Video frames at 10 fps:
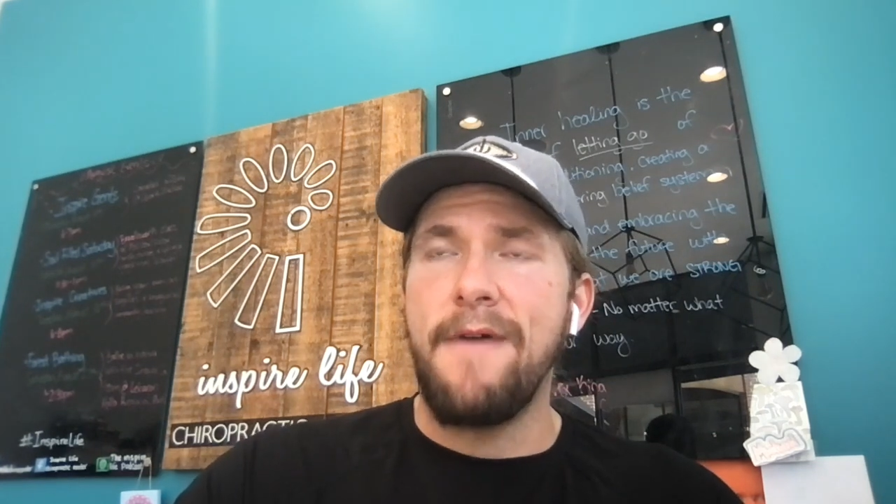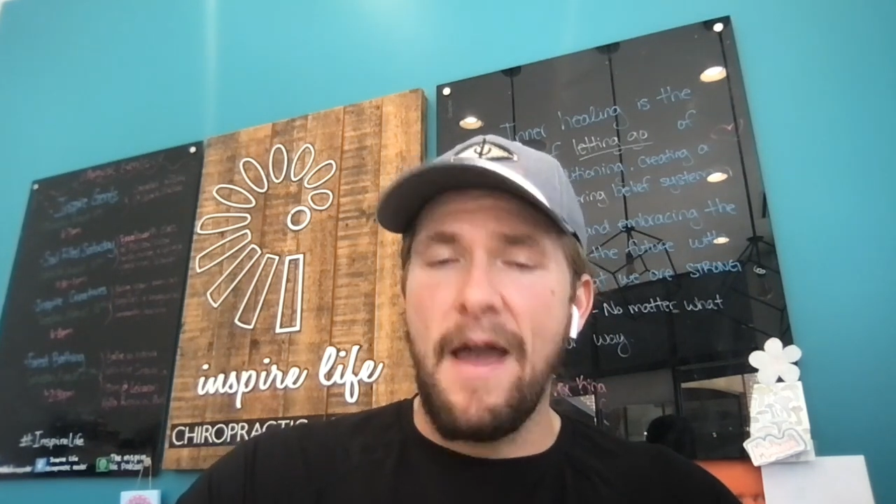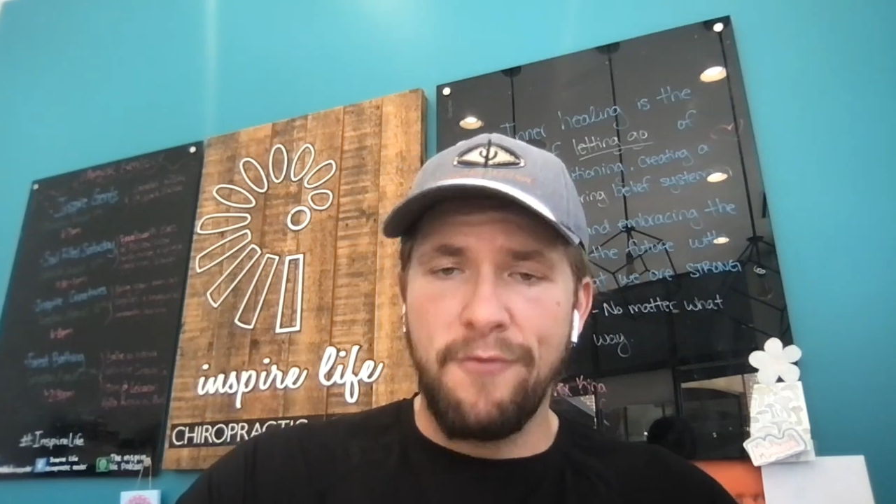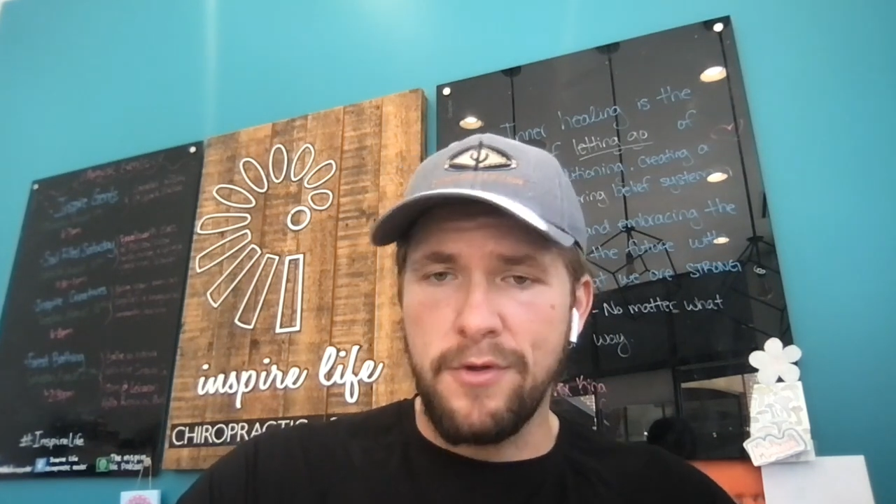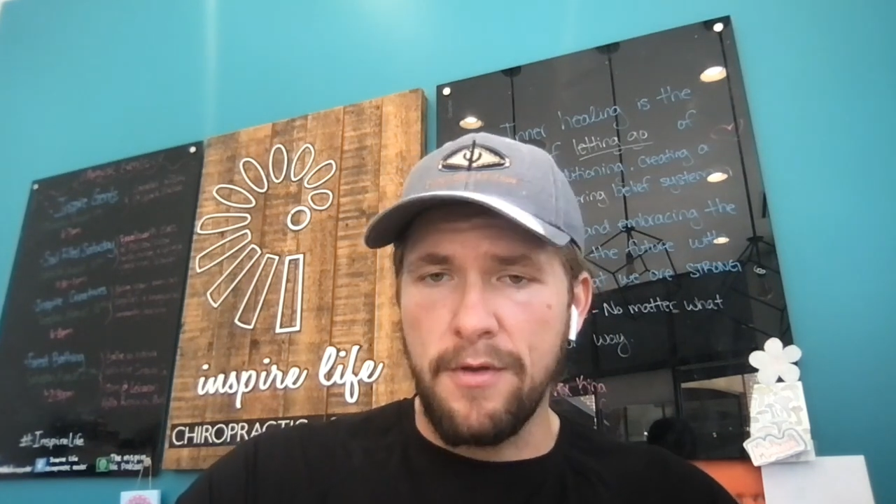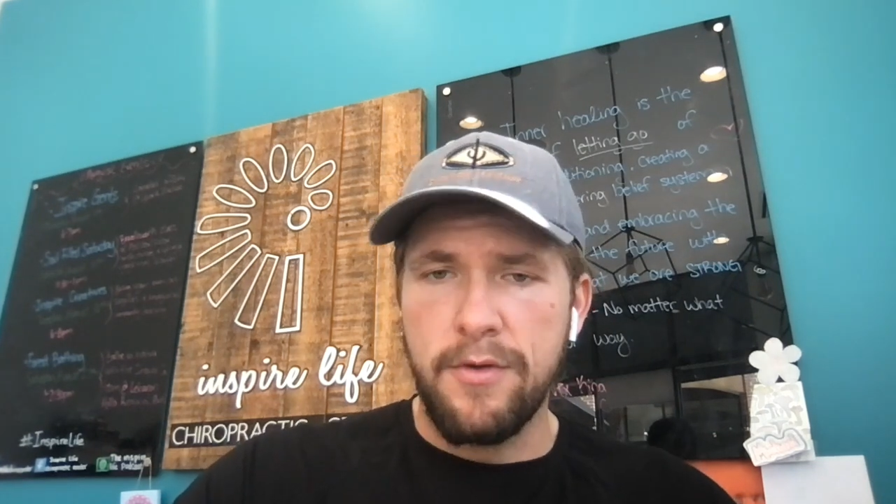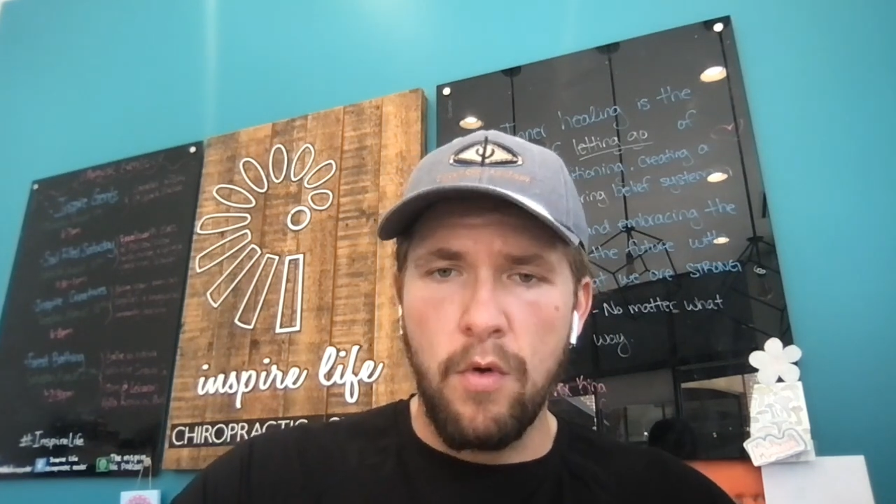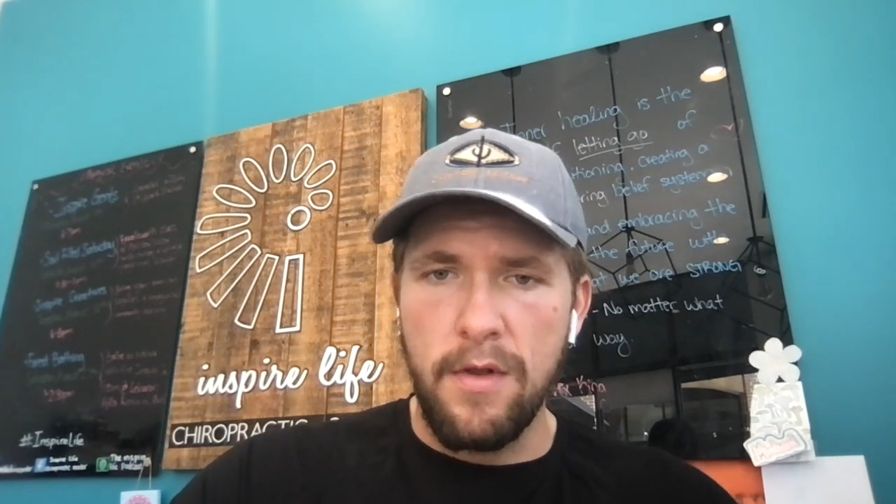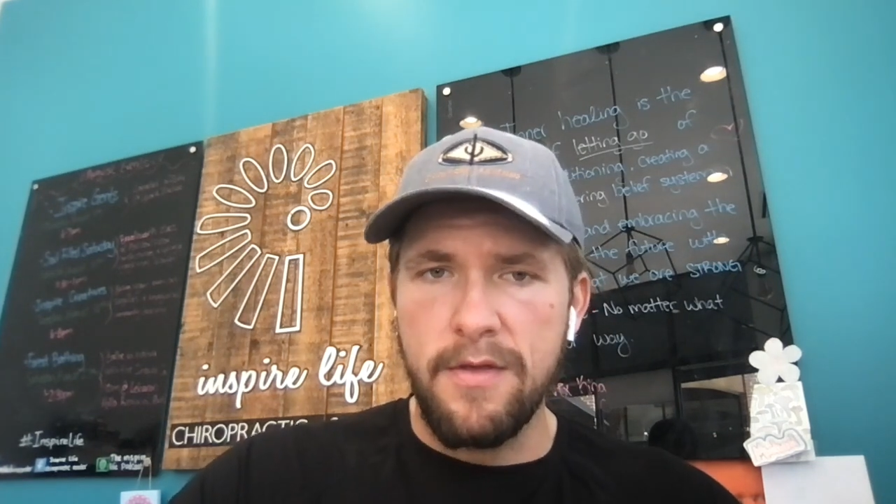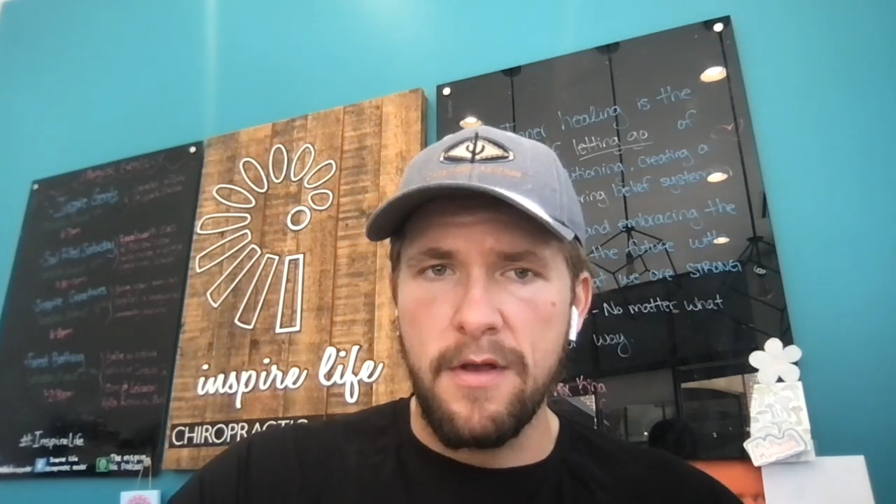high fructose
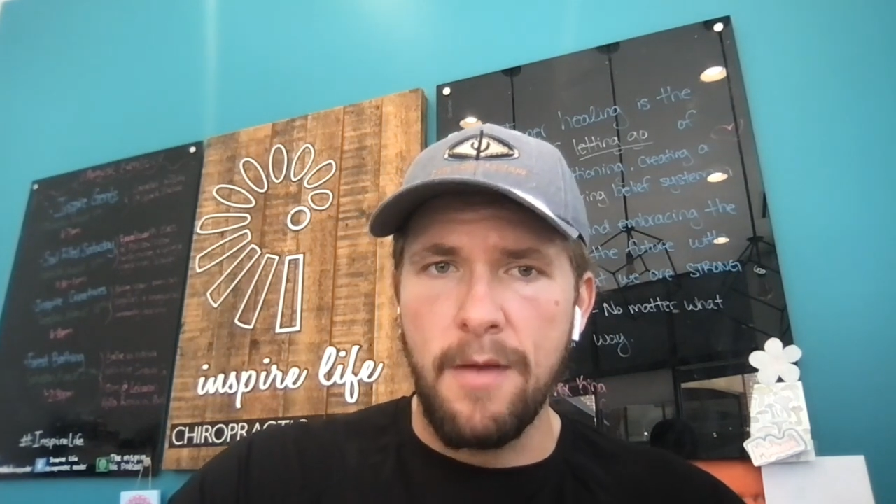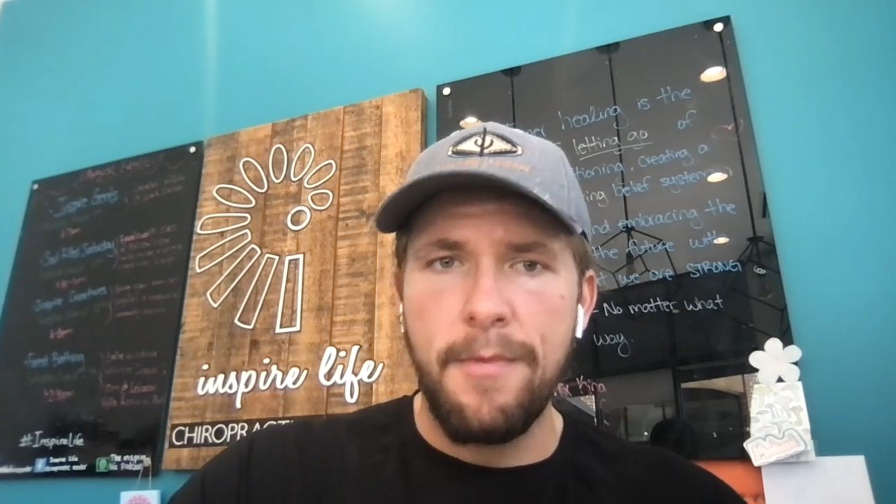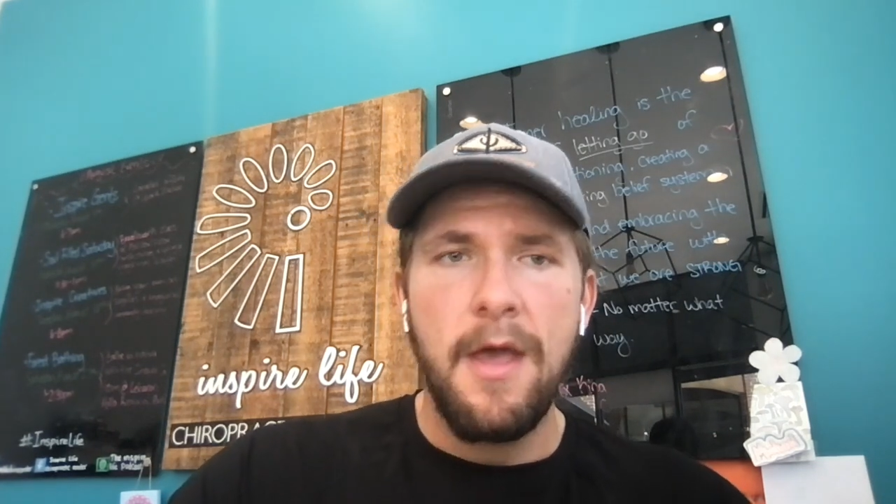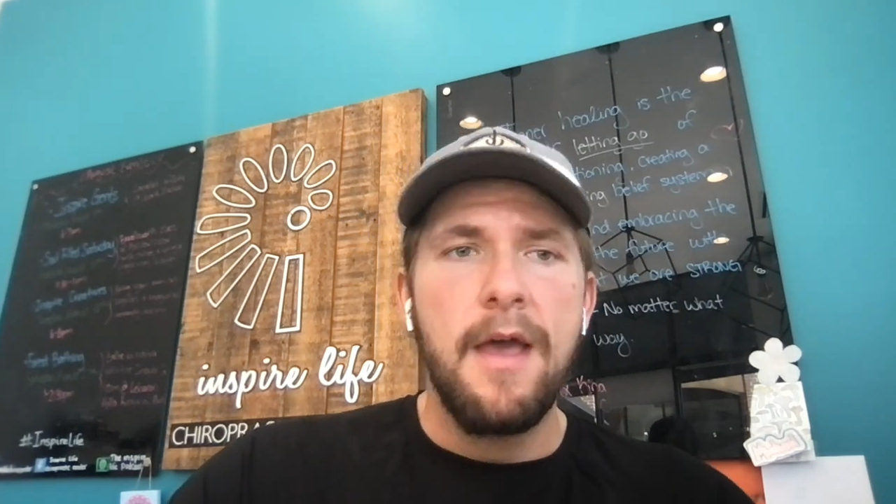corn syrup.